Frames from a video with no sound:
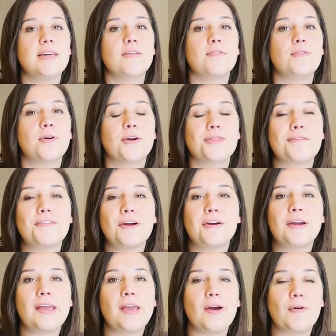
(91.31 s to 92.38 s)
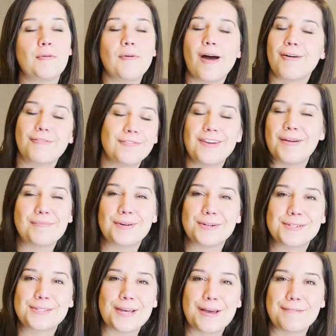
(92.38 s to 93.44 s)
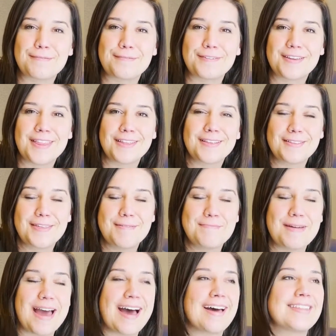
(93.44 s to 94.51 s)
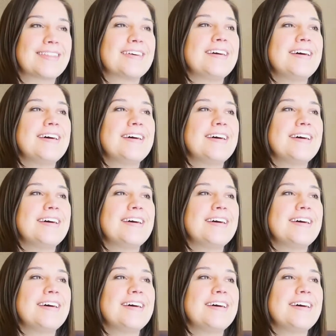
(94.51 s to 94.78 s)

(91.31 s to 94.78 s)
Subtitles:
For the very rough numbers of the math,